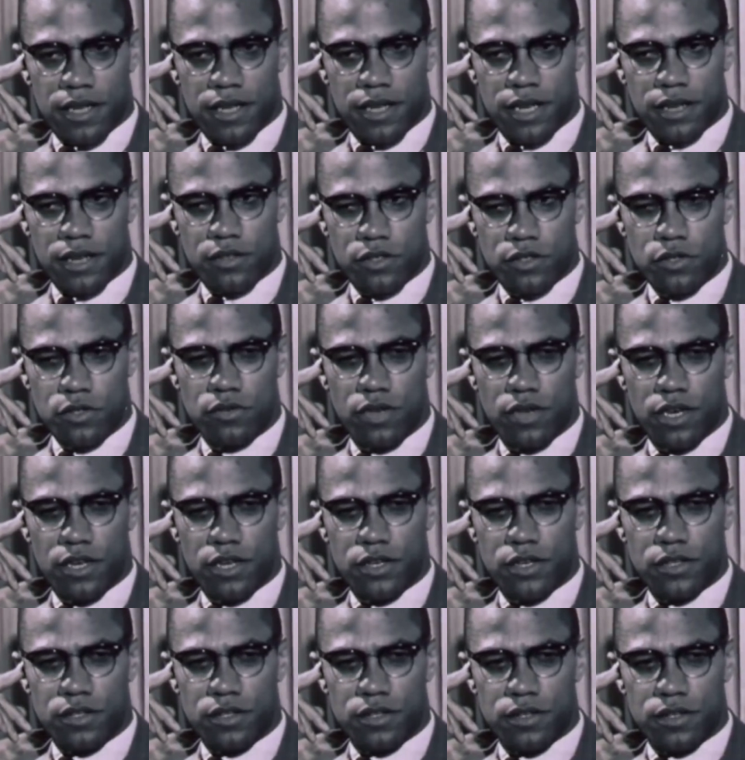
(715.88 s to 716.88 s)
This
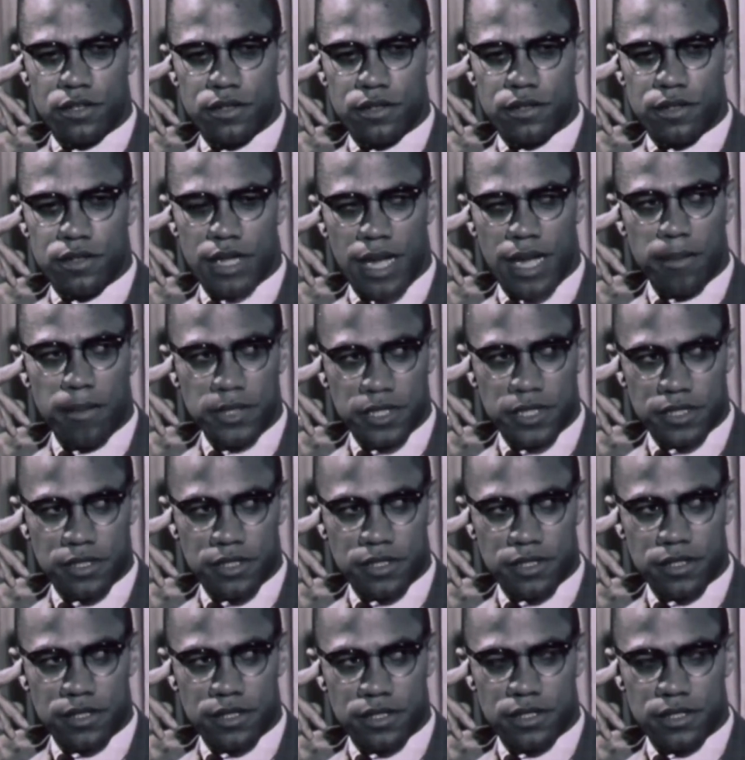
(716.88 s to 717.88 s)
tension would
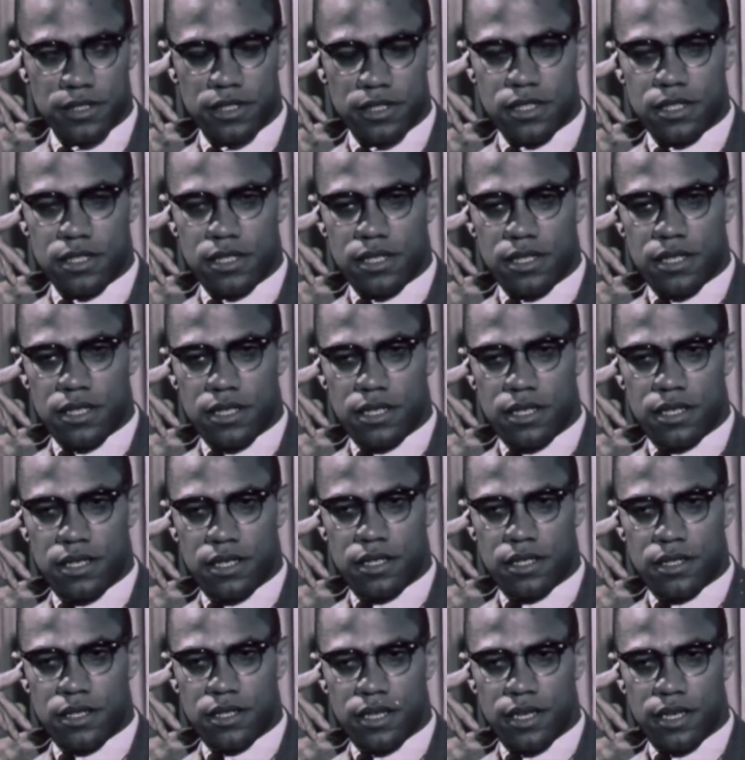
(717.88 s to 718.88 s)
inevitably arrive at
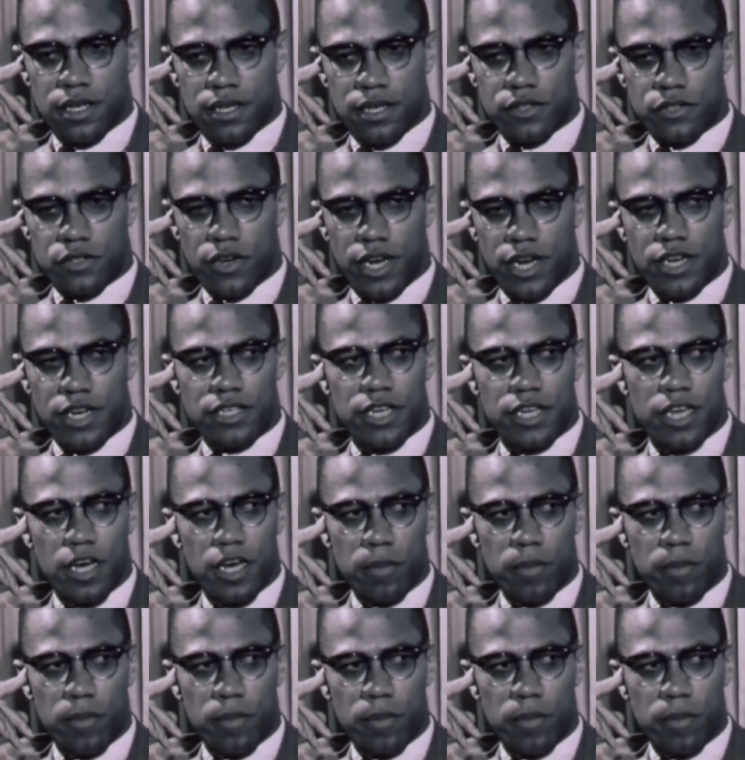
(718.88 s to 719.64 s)
Malcolm's doorstep.